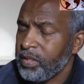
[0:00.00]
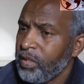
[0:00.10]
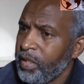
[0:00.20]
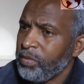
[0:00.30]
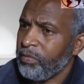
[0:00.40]

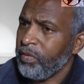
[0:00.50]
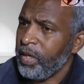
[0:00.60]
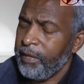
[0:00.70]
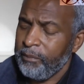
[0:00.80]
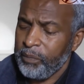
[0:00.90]
title
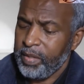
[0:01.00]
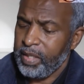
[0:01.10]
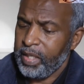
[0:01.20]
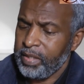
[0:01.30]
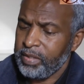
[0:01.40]
fight,
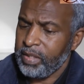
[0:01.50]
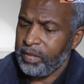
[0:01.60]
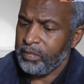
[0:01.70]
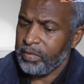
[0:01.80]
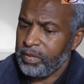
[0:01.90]

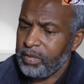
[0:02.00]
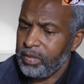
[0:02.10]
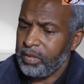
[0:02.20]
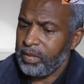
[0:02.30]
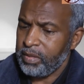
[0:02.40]
and
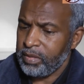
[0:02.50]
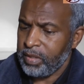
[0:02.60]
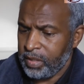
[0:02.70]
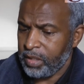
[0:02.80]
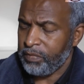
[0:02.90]

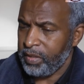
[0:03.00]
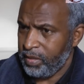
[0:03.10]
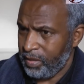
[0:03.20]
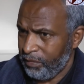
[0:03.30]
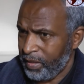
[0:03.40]
successfully
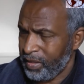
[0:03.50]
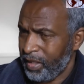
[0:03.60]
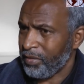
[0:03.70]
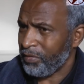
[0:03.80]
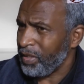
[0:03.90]
defended
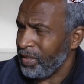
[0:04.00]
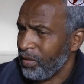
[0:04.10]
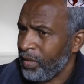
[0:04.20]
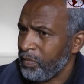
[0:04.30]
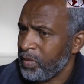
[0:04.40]
that three
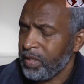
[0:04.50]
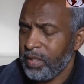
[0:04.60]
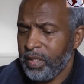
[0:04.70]
times.